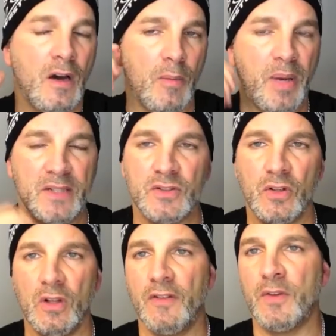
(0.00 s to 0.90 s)
a
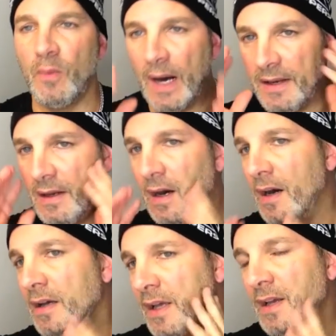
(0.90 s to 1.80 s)
pencil, if you want
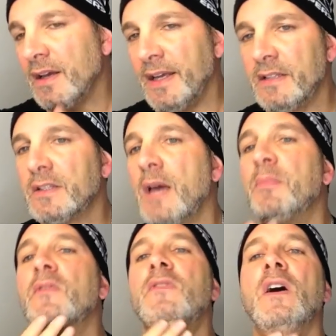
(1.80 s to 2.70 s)
uh, any type
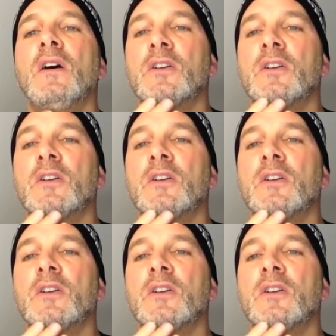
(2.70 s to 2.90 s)
of uh,